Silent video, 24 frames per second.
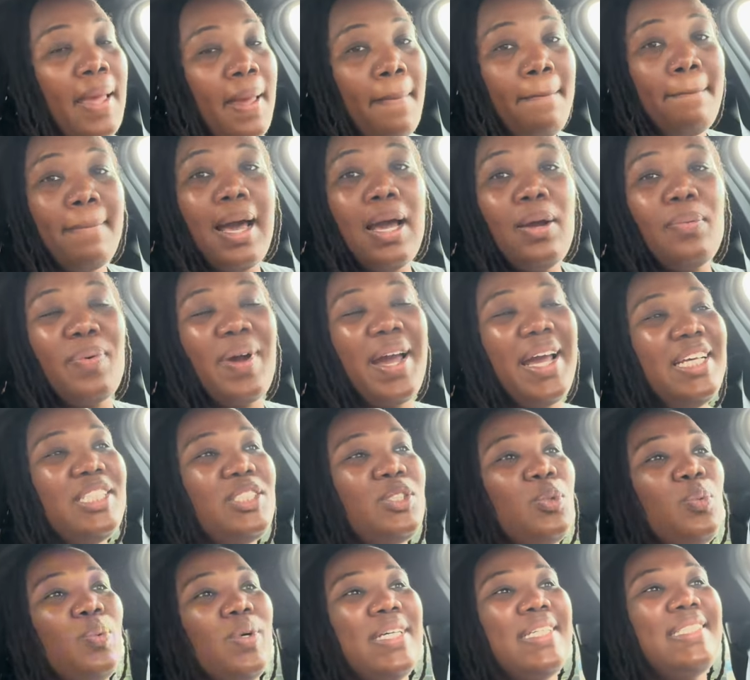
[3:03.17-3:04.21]
my rice
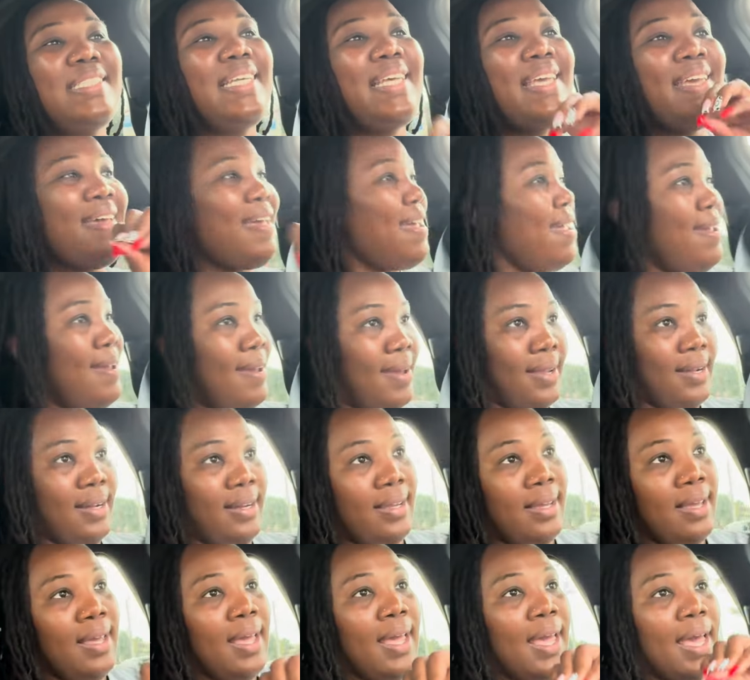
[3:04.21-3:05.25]
was
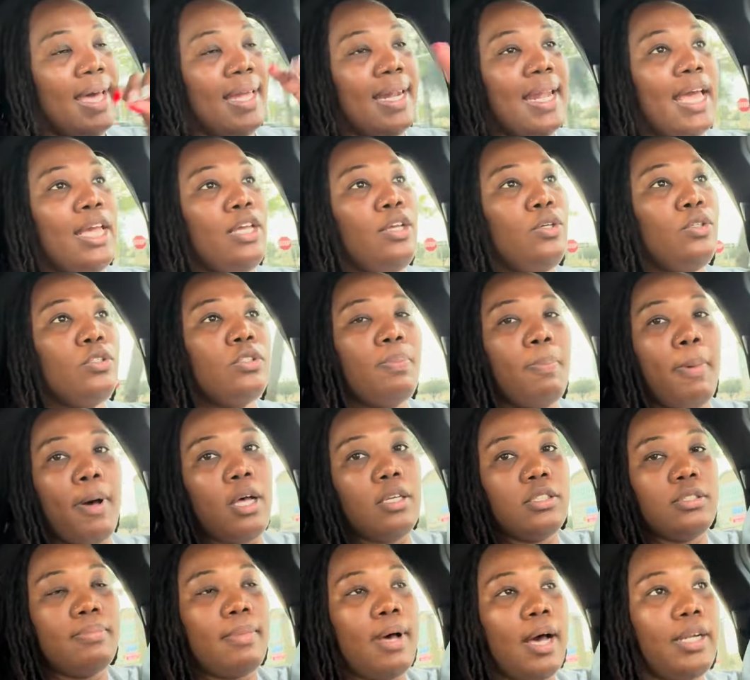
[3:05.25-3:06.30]
hitting. And I used
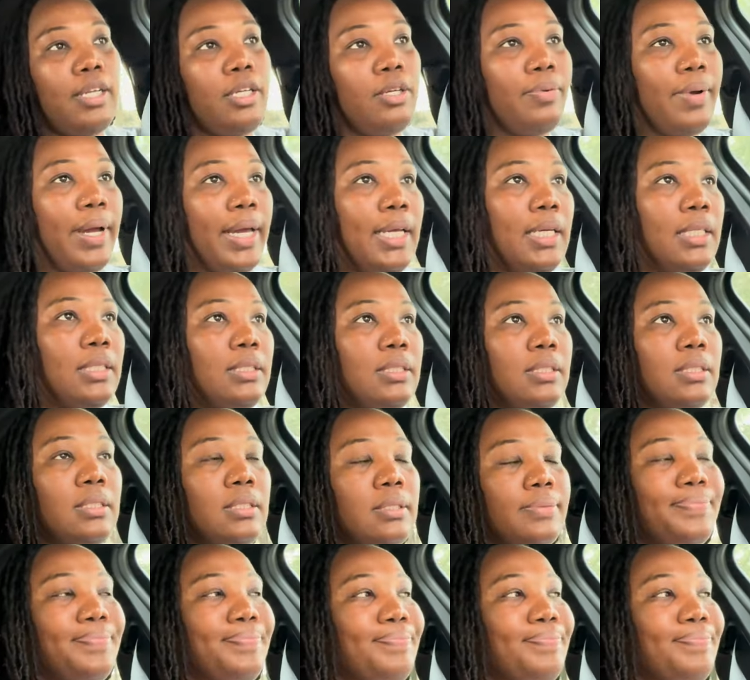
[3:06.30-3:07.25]
basmati rice.